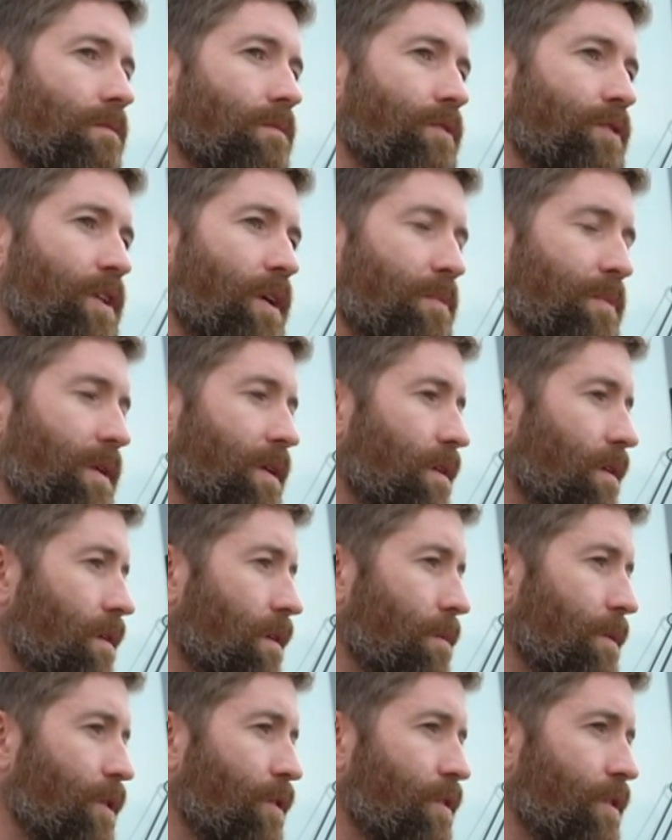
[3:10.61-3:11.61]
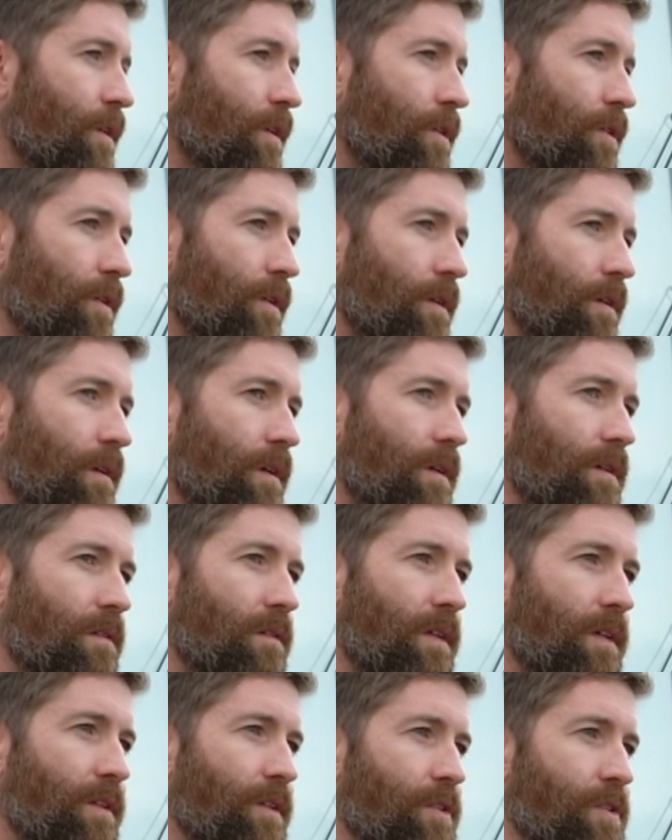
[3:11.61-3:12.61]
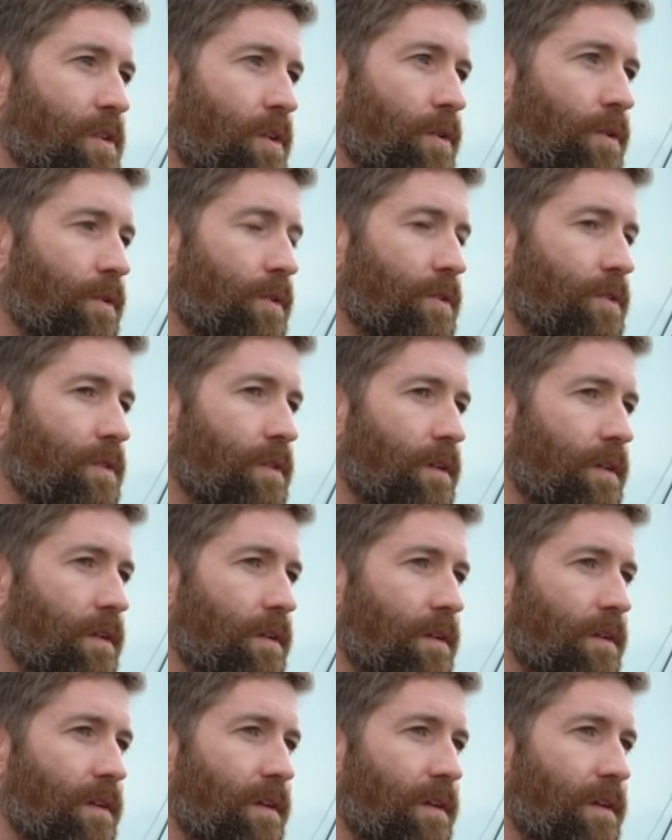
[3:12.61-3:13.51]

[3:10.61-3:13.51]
something in the music or in, in the songs that,